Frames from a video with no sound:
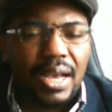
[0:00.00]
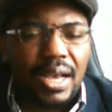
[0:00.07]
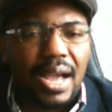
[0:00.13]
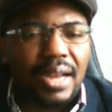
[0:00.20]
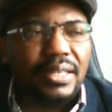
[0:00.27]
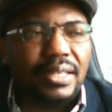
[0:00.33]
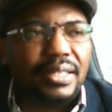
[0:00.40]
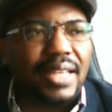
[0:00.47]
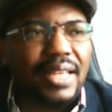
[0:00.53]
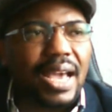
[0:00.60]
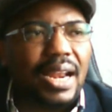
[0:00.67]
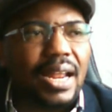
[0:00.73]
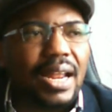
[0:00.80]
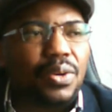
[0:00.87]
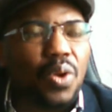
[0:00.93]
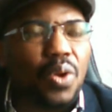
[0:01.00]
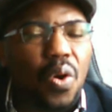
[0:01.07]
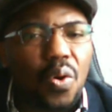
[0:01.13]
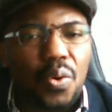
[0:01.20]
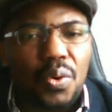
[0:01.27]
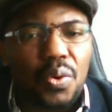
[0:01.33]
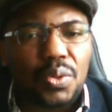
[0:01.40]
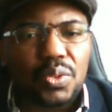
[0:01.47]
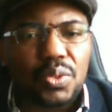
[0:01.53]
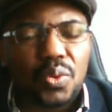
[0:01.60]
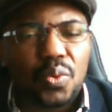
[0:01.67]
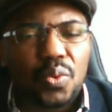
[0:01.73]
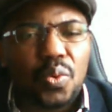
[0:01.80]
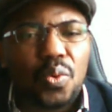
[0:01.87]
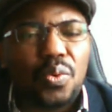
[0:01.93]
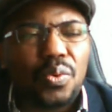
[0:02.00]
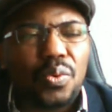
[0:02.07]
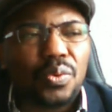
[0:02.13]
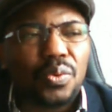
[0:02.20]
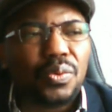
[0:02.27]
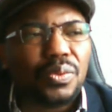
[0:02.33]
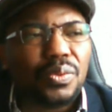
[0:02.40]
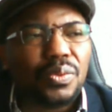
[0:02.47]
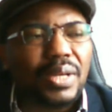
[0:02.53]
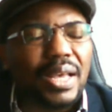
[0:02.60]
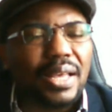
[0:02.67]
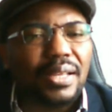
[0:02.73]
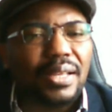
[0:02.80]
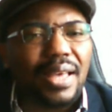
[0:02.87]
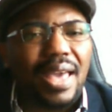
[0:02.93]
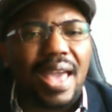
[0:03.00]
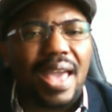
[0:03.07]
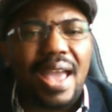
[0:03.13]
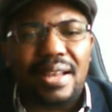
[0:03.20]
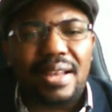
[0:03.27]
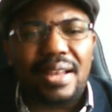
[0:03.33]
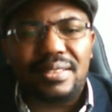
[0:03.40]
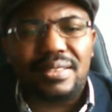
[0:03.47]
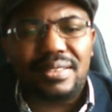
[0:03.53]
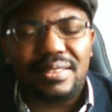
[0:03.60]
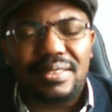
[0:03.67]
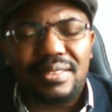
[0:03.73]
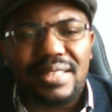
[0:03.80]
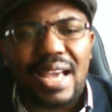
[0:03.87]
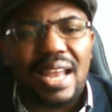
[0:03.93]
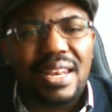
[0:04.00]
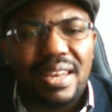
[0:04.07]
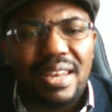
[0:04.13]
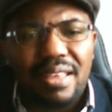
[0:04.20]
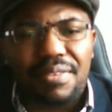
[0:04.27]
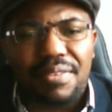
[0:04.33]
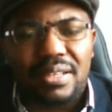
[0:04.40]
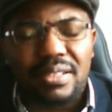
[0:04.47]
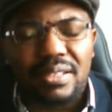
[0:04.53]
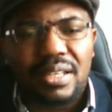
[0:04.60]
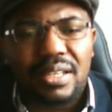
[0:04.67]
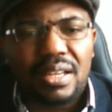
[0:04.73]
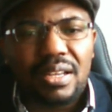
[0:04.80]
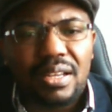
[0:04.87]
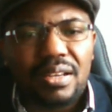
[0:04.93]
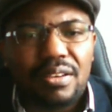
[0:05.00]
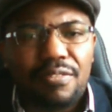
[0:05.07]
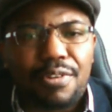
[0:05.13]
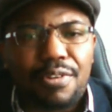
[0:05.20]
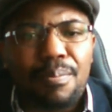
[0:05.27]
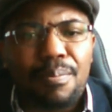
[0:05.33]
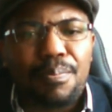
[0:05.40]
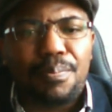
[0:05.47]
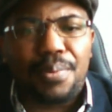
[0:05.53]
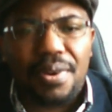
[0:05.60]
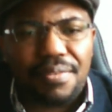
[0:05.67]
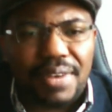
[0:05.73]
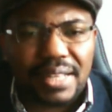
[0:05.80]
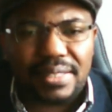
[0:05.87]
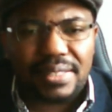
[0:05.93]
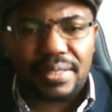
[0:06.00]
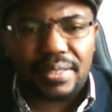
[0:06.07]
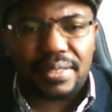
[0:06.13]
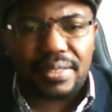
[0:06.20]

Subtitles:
And there are those who earn their living from poverty,